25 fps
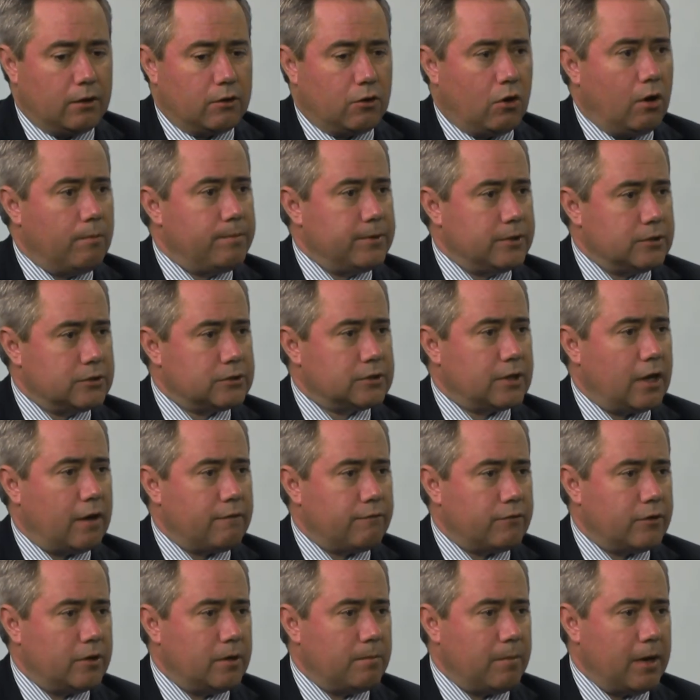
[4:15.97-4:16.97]
copper
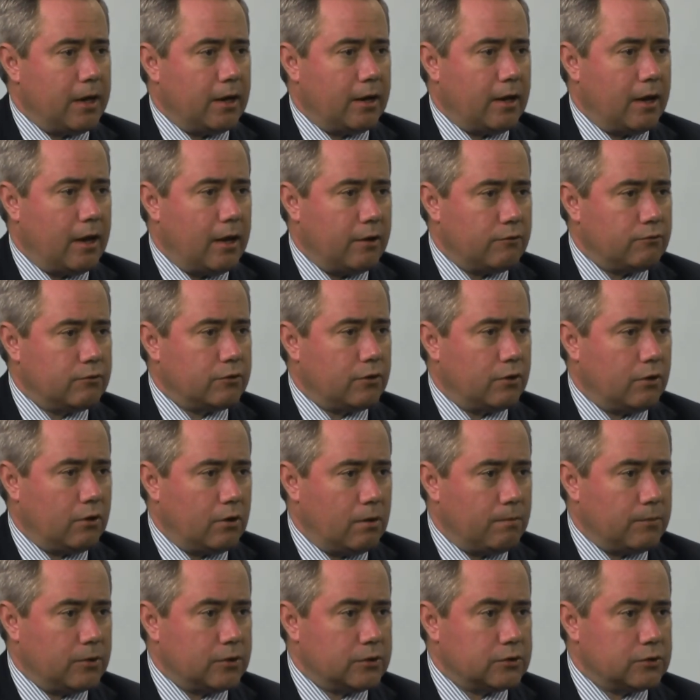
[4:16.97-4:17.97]
discovery about one hundred
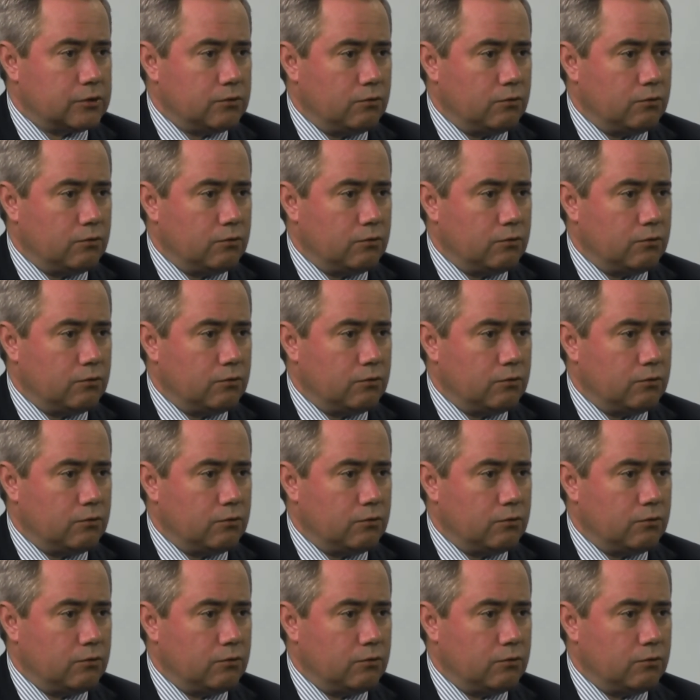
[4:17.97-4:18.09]
kilometres